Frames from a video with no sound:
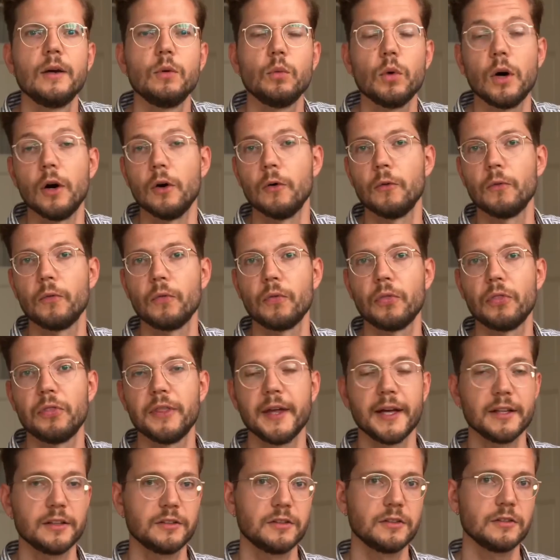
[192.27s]
Well,
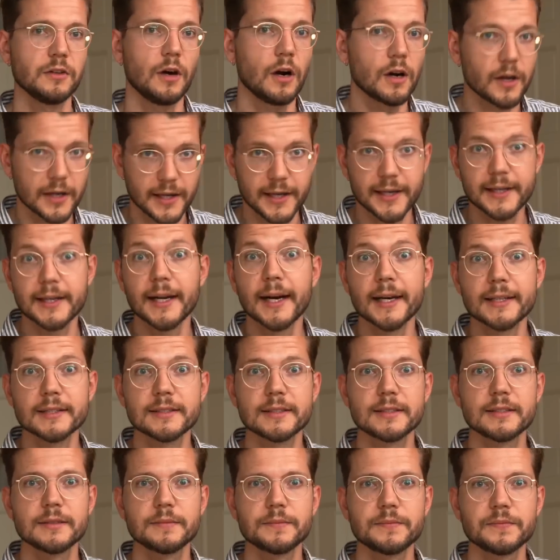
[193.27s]
that's our
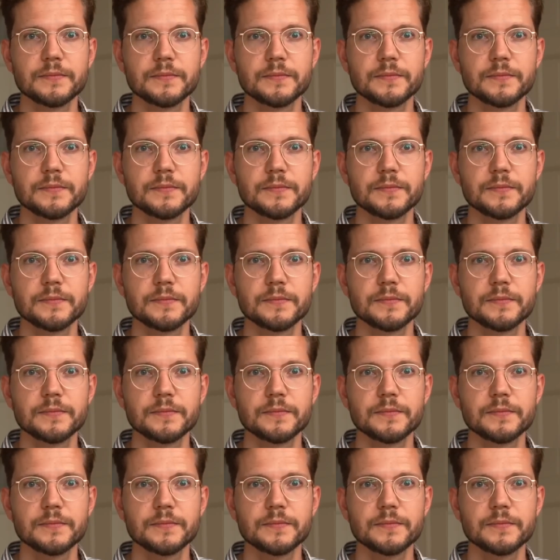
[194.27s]
Ignaz.